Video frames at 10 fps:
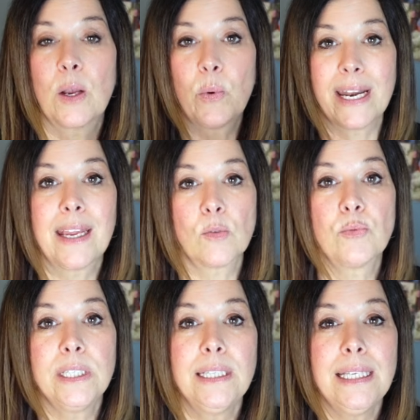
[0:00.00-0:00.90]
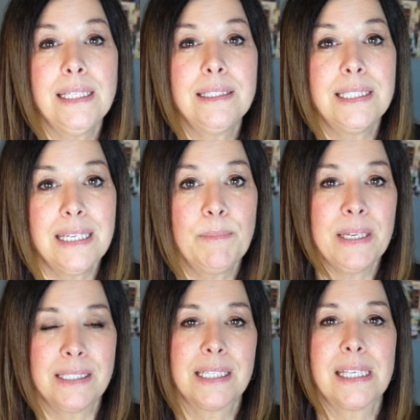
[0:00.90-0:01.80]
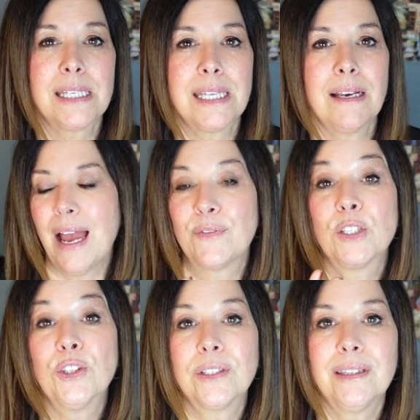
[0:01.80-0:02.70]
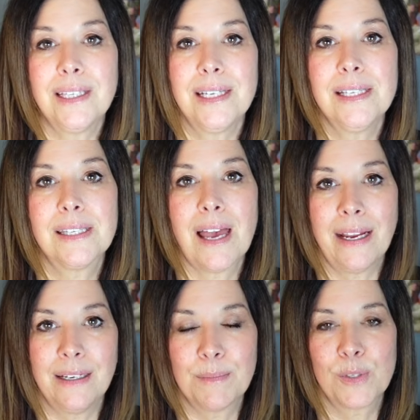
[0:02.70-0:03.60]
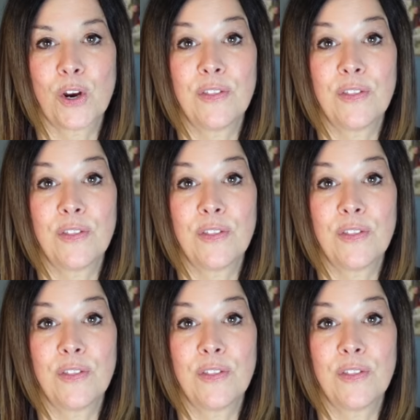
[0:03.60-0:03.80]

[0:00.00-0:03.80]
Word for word: like when I get really deep into the sale, I have to look at these items.